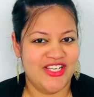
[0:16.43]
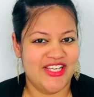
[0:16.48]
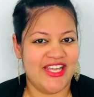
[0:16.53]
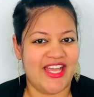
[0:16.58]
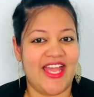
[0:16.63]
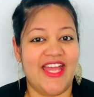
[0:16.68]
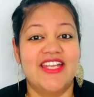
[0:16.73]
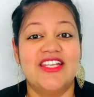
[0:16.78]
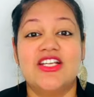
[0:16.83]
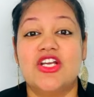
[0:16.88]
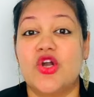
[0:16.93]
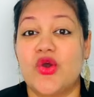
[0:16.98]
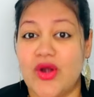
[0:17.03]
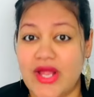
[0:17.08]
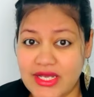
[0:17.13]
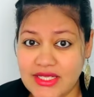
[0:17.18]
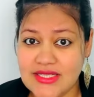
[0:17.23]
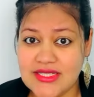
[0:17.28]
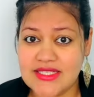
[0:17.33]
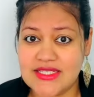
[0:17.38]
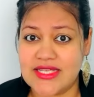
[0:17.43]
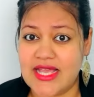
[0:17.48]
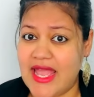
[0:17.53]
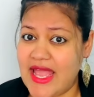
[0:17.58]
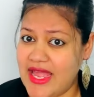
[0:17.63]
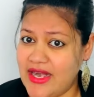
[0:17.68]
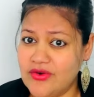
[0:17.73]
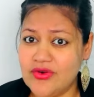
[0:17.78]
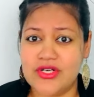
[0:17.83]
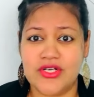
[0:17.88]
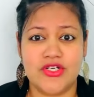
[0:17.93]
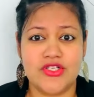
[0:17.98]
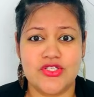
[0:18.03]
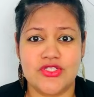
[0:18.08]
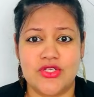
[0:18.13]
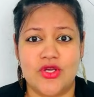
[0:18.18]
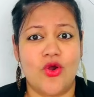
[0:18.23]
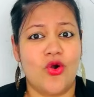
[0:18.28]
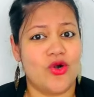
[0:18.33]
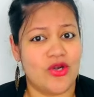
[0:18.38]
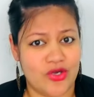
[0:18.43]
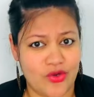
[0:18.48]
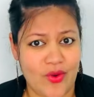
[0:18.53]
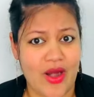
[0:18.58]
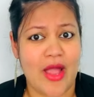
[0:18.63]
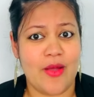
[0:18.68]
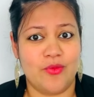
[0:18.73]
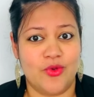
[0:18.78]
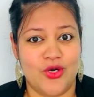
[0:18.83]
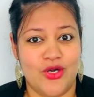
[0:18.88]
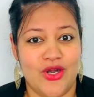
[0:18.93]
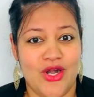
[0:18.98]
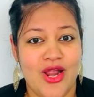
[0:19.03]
and corrects errors or grammar,